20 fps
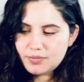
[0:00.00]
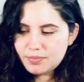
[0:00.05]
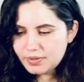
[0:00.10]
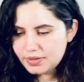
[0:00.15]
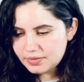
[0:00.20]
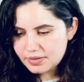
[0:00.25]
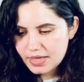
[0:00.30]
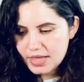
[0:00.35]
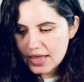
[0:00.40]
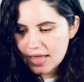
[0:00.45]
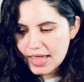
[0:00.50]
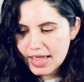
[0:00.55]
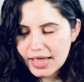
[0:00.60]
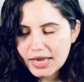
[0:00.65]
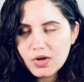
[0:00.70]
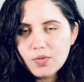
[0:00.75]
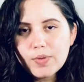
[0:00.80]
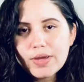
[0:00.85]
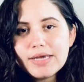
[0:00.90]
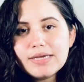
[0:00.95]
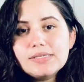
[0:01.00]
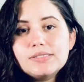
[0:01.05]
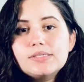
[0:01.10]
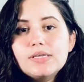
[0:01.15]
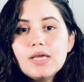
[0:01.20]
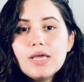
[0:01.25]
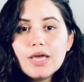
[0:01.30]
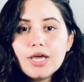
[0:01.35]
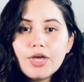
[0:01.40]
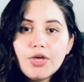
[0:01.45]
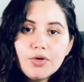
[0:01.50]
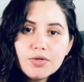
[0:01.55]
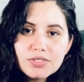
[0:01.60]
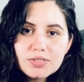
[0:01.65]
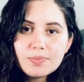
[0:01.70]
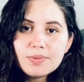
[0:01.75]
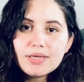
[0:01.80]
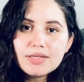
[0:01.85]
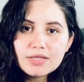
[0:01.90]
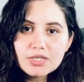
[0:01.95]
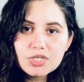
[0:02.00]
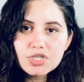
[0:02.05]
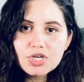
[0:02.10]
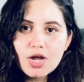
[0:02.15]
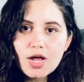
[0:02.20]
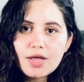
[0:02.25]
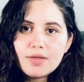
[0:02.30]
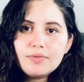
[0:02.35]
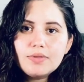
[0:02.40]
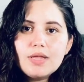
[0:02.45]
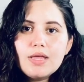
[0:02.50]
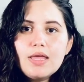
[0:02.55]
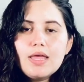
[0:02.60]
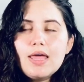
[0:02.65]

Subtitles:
But anyways, it used to be in the shot.